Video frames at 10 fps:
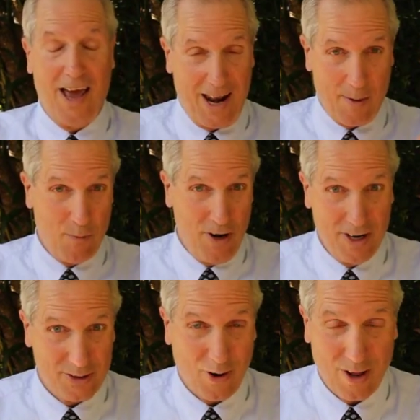and I'm
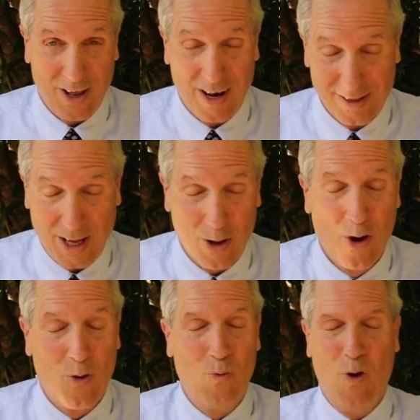reading this article and it's like,
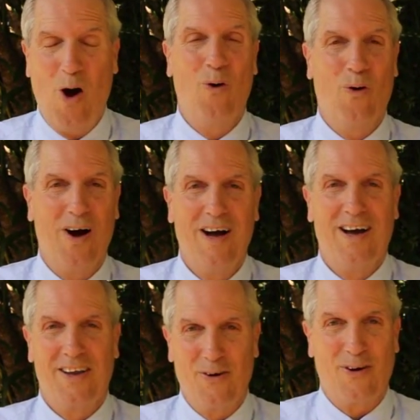whoa,
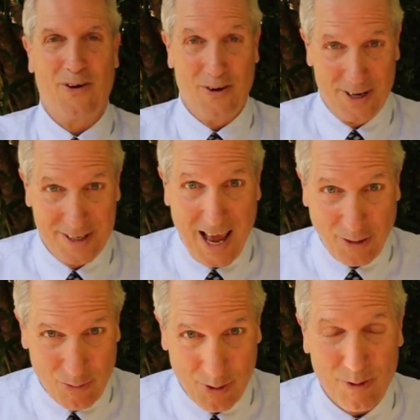is
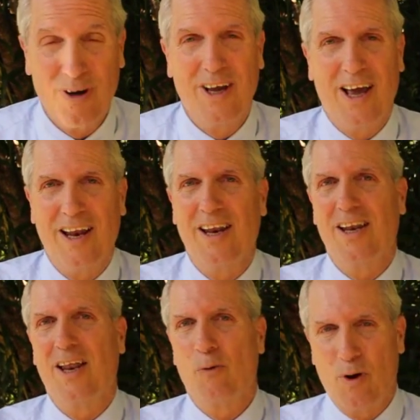that true? And
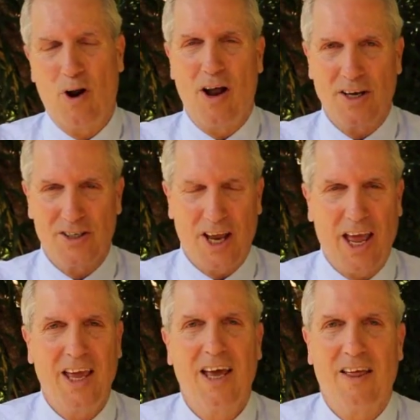it went on to
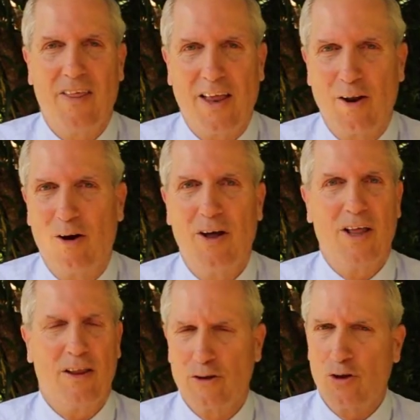say that, you know,
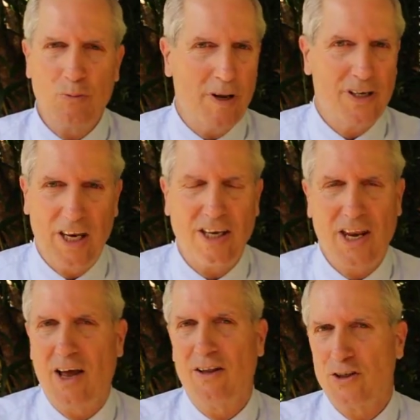there's too much
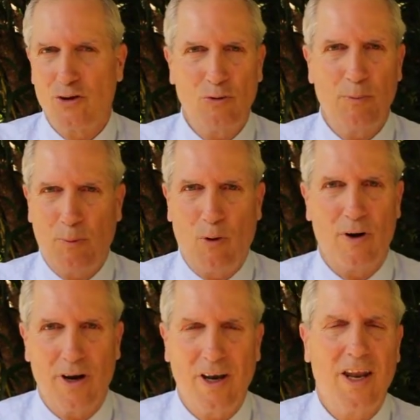detail, it's too
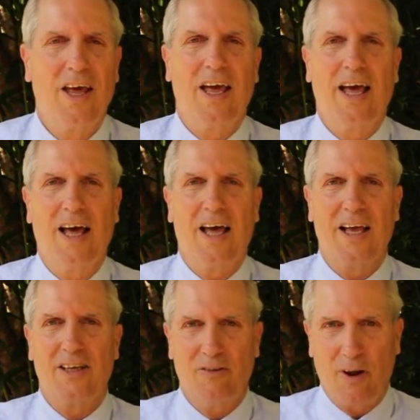important,
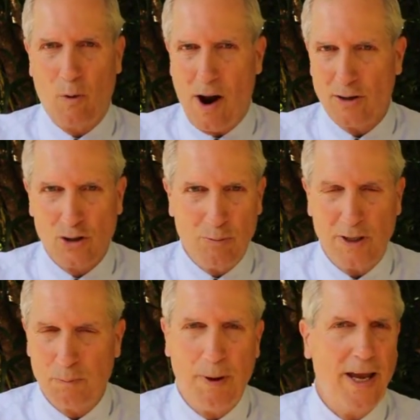it requires too
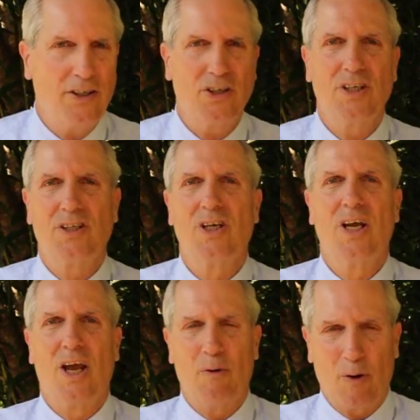much patience,
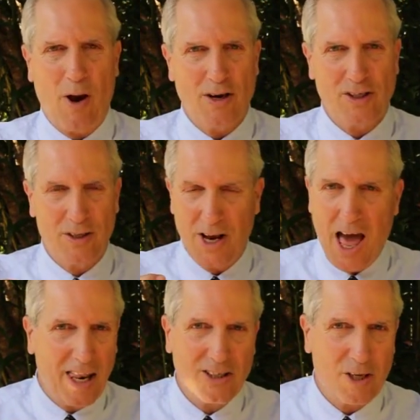it requires
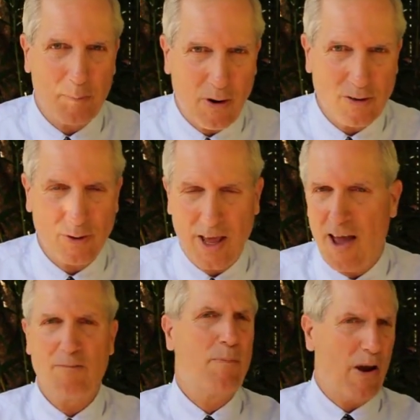knowledge that parents don't
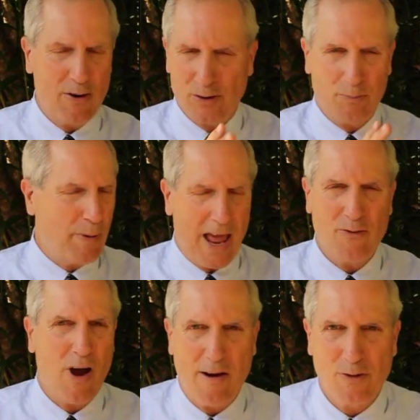have. Parents are
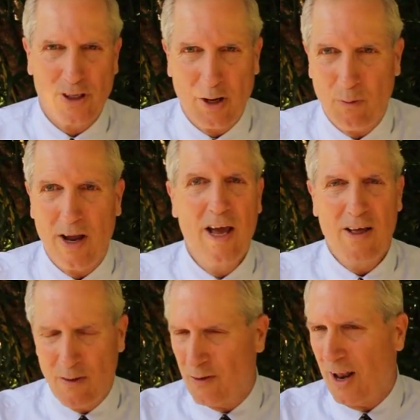bad drivers anyway.
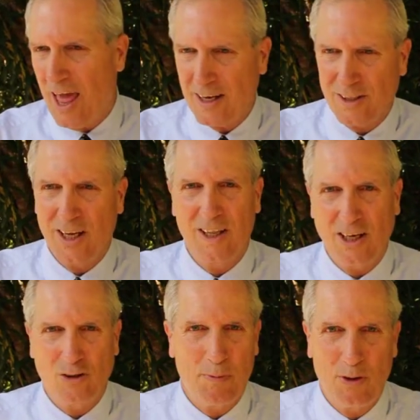They're the last thing
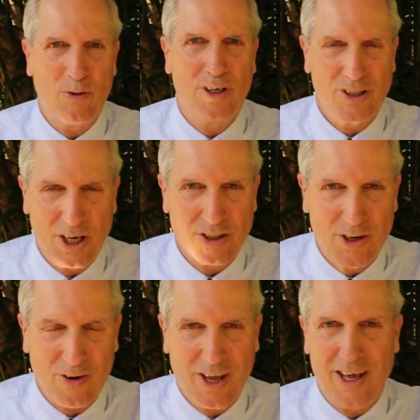they should be doing is
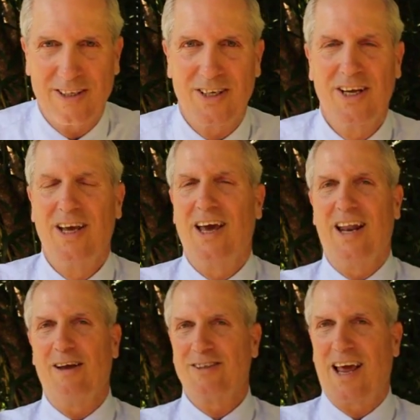teaching their kids.
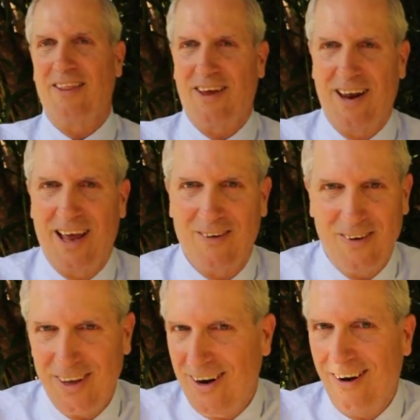And I was kind of thinking like,
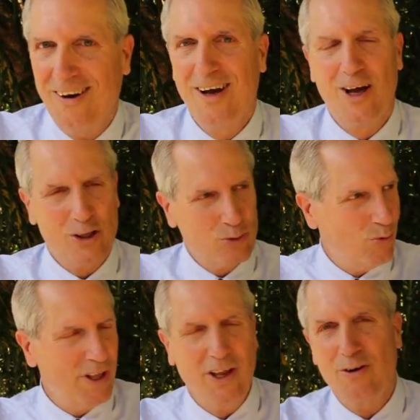well, you know,
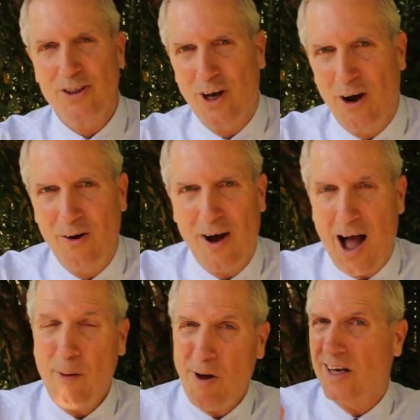20 years ago,
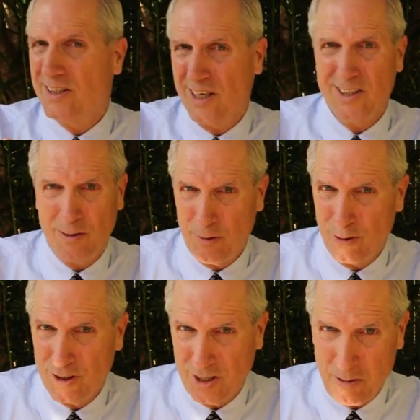I might have said some
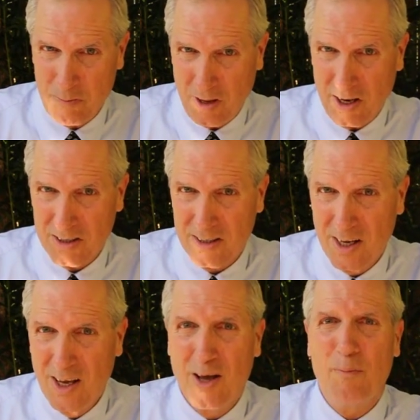of those same things.
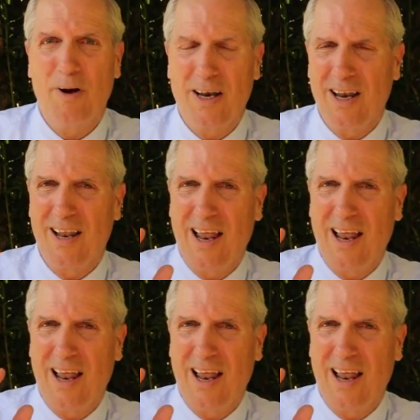But